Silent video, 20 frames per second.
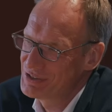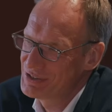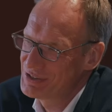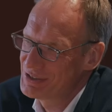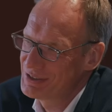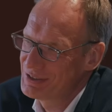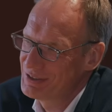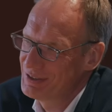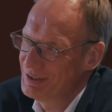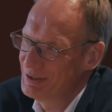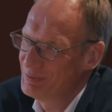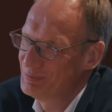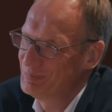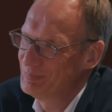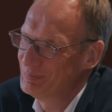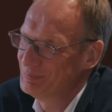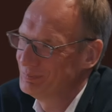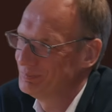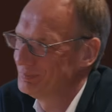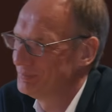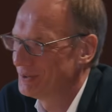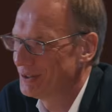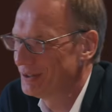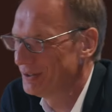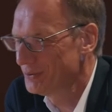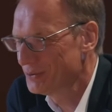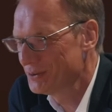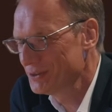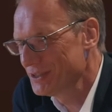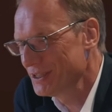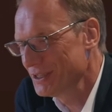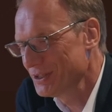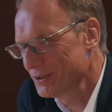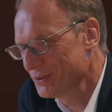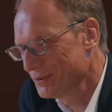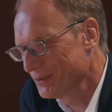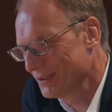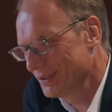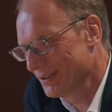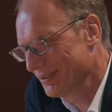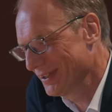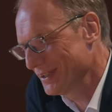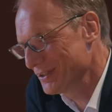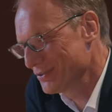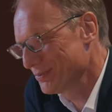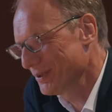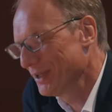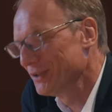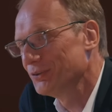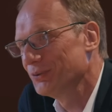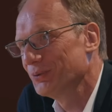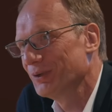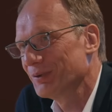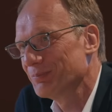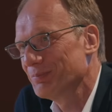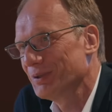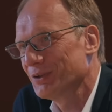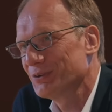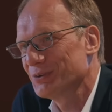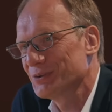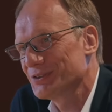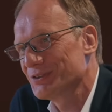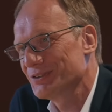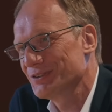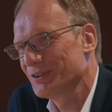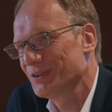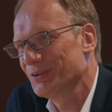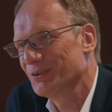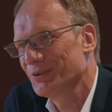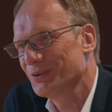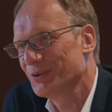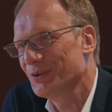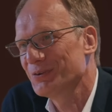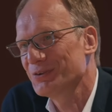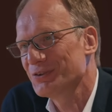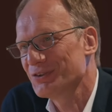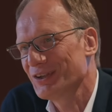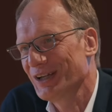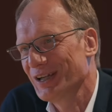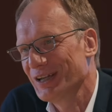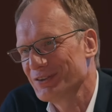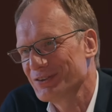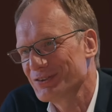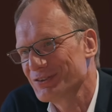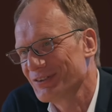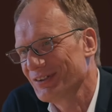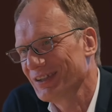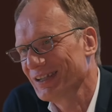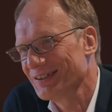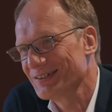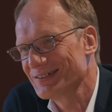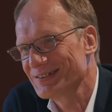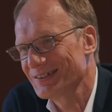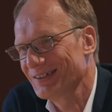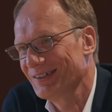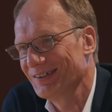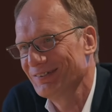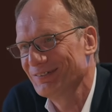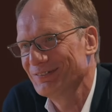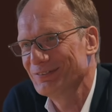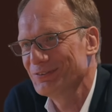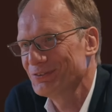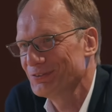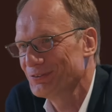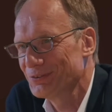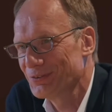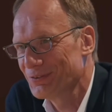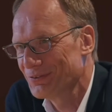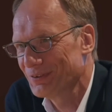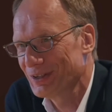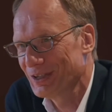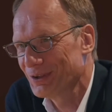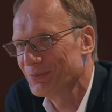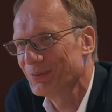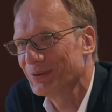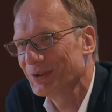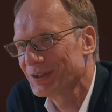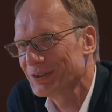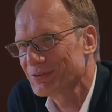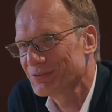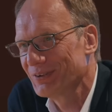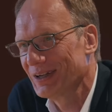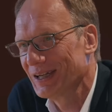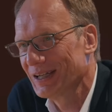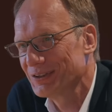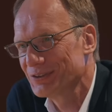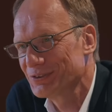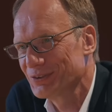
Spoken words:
Just continue the things we are doing, because you don't change things in 2-3 quarters, right?